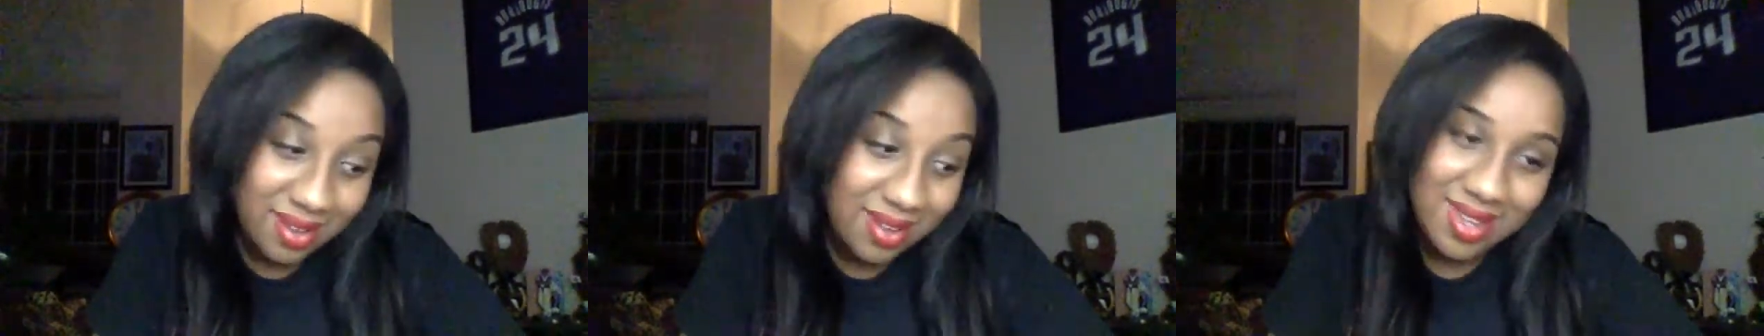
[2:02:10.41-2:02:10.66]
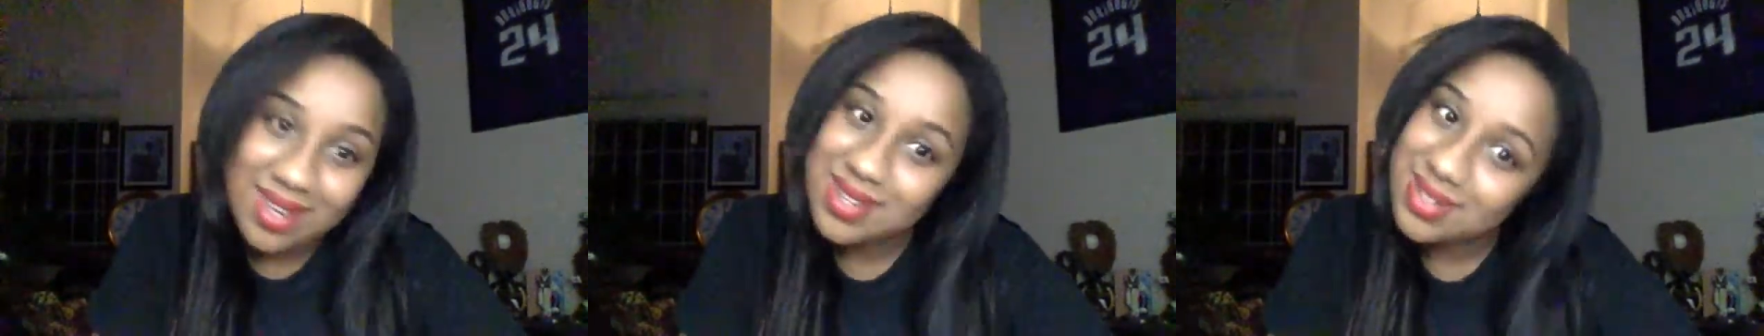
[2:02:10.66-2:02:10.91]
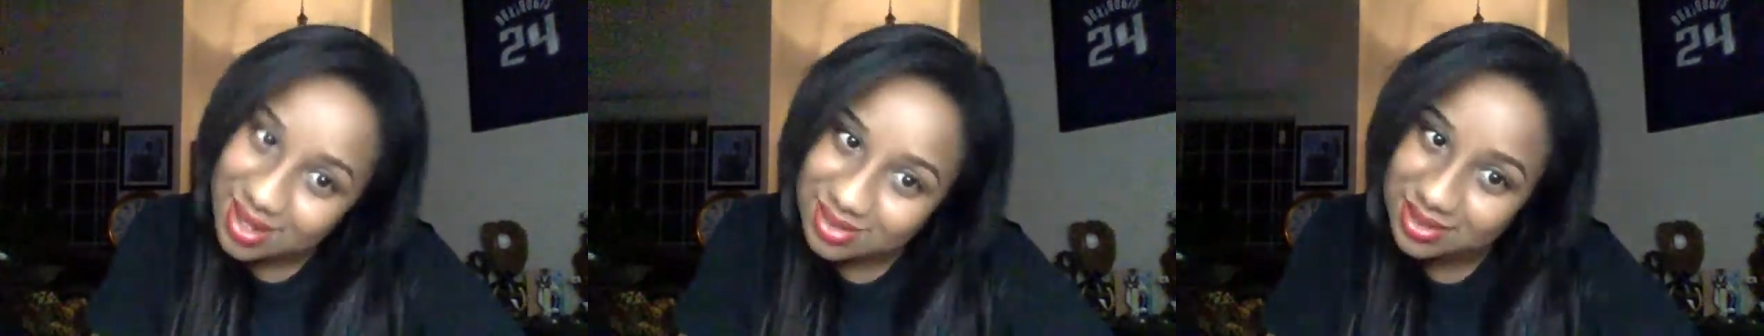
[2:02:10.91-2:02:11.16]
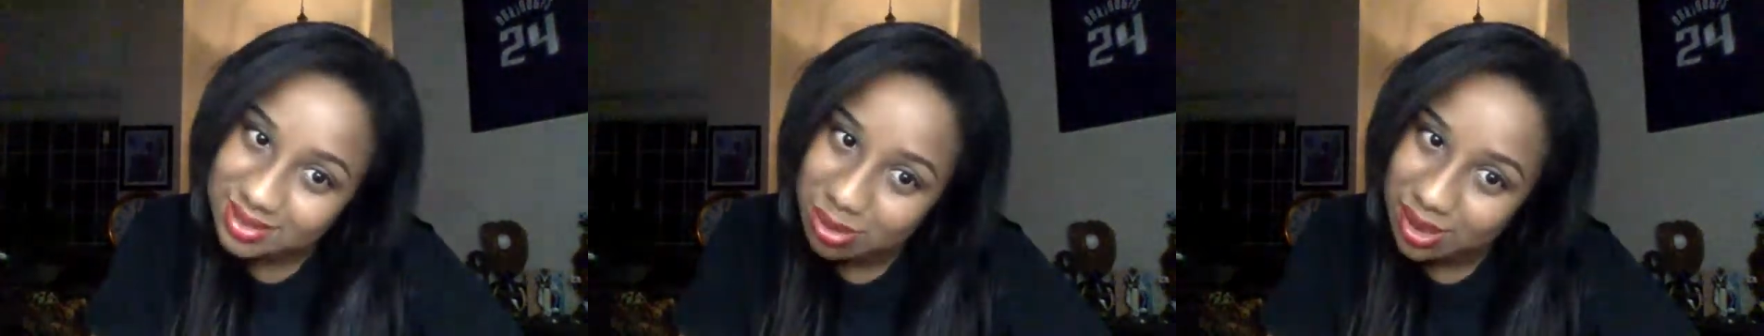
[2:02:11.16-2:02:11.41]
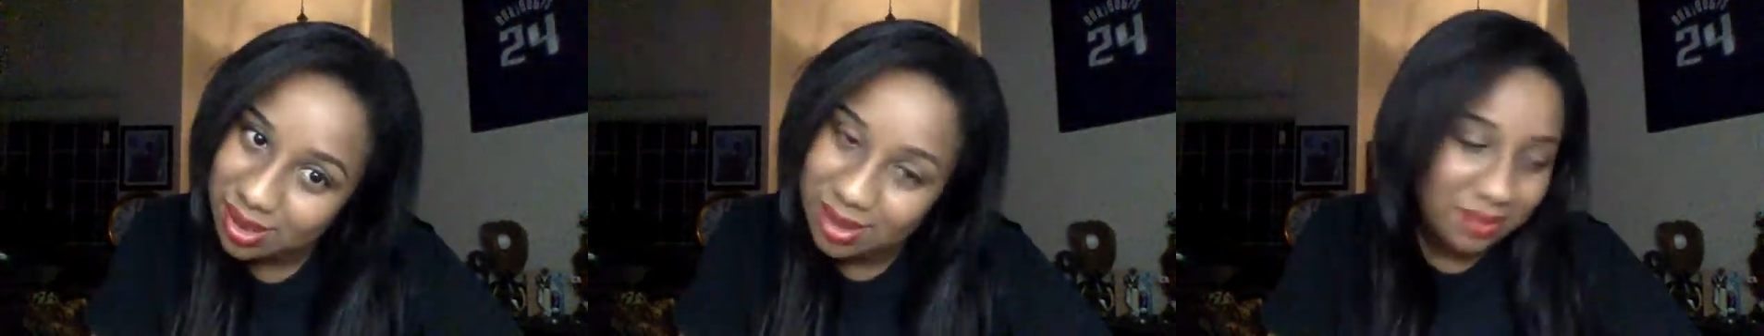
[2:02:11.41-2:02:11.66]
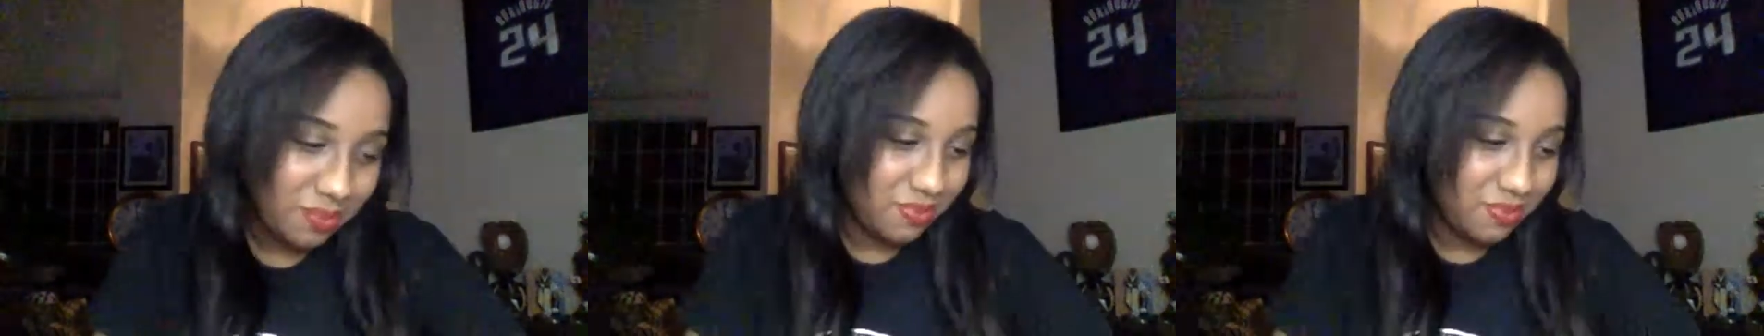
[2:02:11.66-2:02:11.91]
he texts me
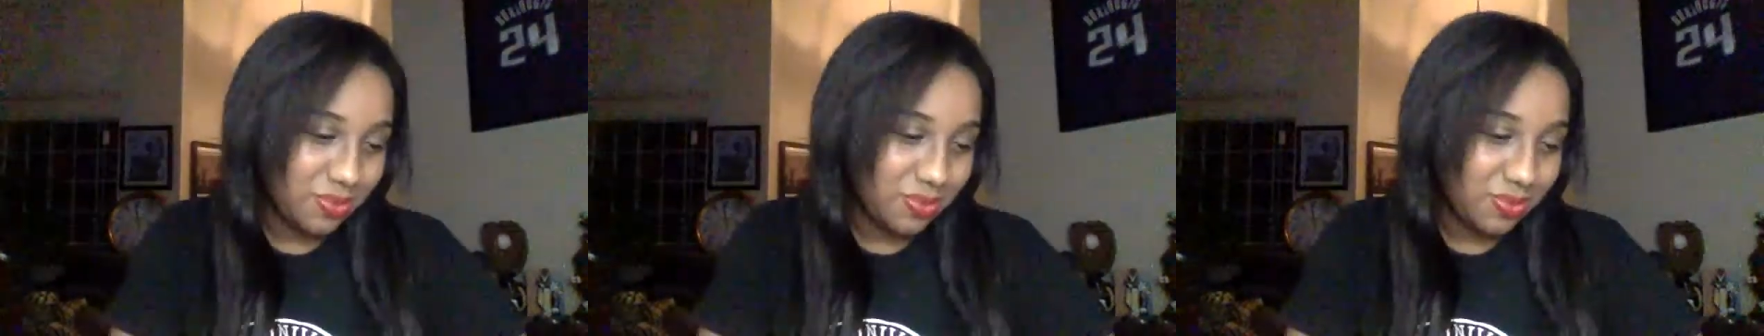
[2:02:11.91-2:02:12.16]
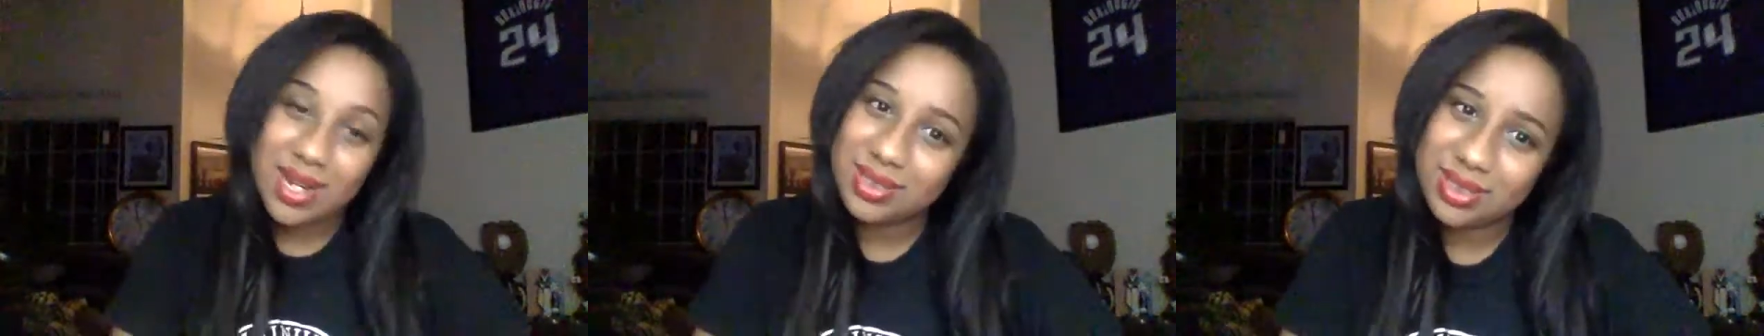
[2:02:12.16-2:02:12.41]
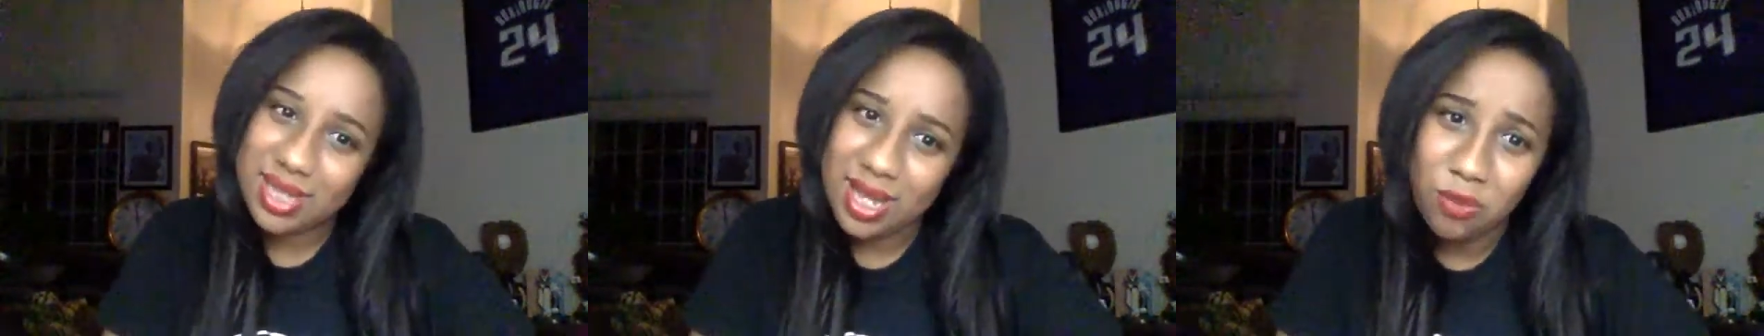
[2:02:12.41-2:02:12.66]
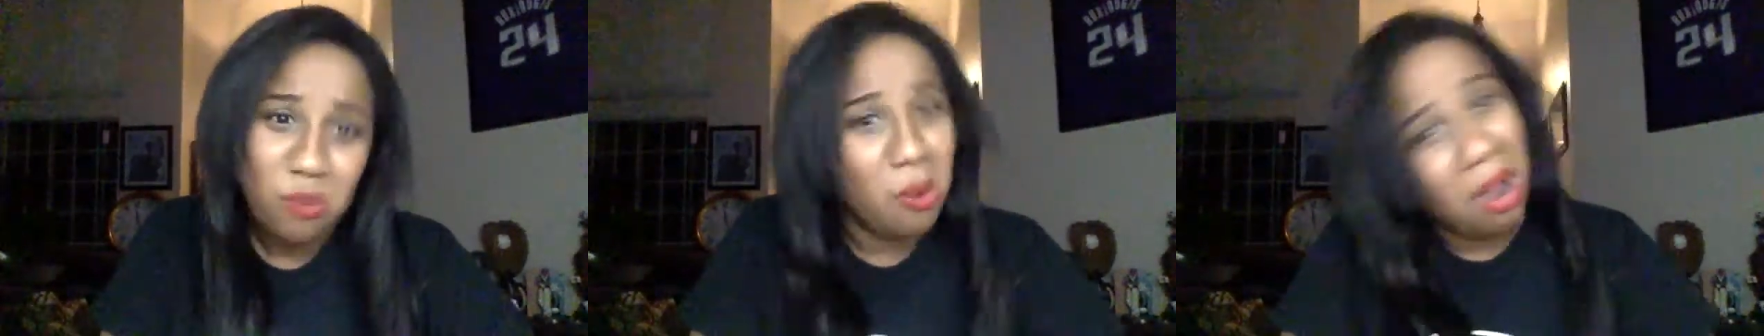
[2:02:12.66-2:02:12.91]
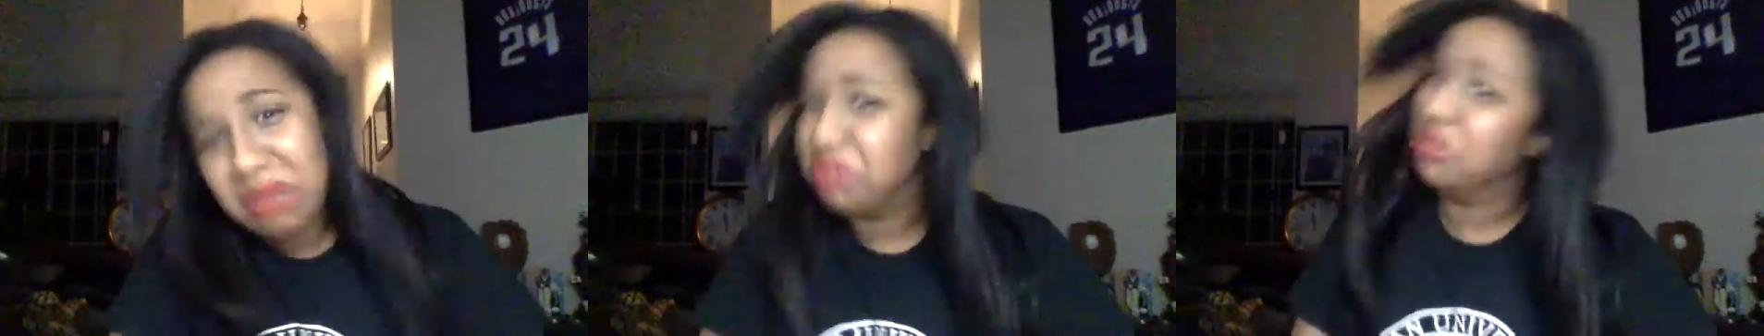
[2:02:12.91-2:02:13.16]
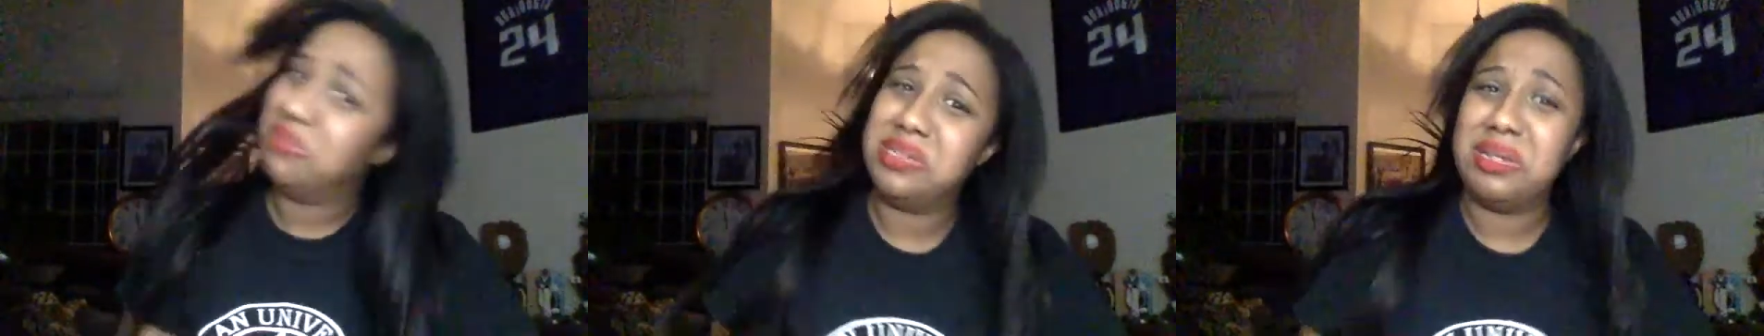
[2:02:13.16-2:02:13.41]
and it's like, why did
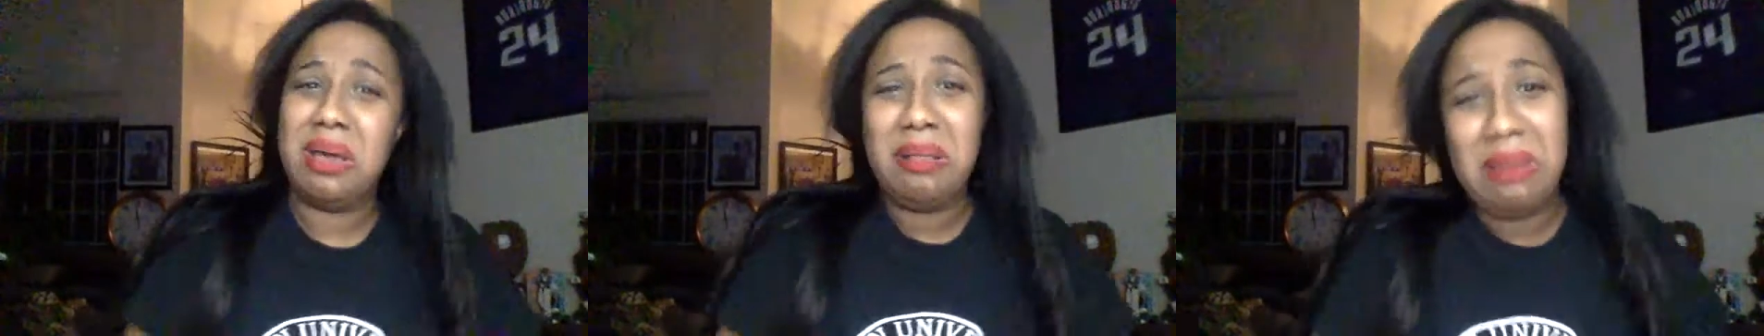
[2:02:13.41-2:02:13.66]
you tell her?